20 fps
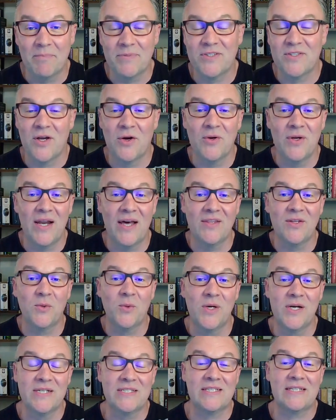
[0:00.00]
So in other
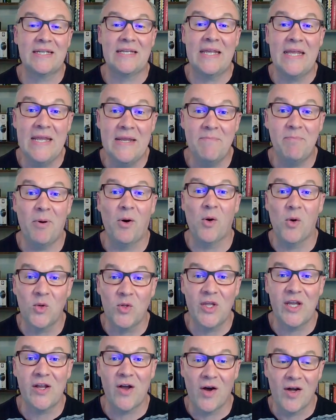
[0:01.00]
words, keep
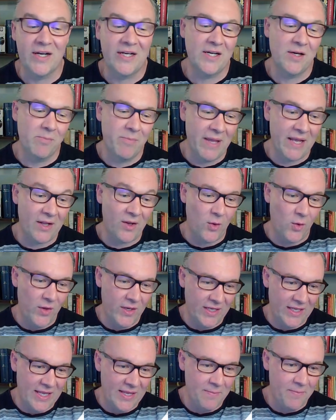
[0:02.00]
holding on to your
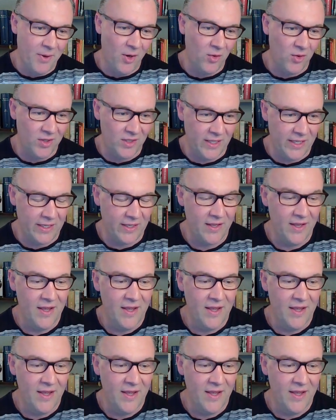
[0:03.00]
Bitcoin, keep hodling.